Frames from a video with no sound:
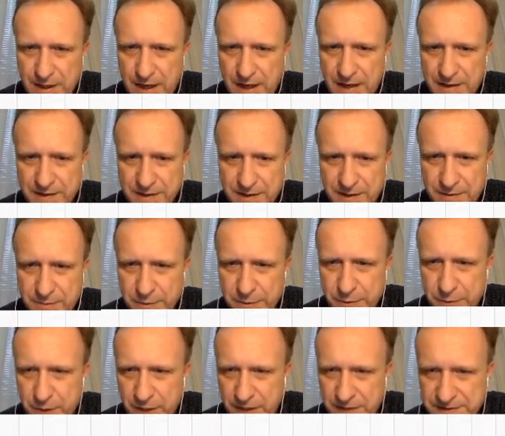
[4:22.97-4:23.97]
I can
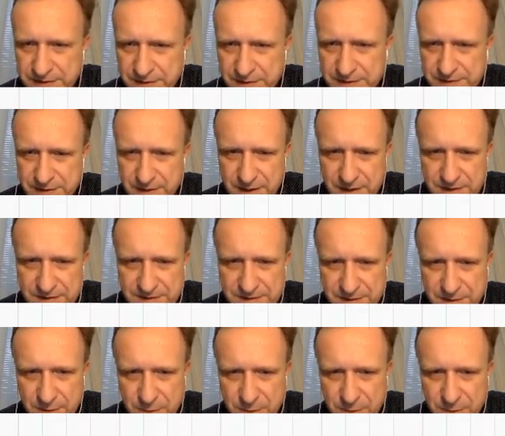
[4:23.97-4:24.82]
rewrite it as the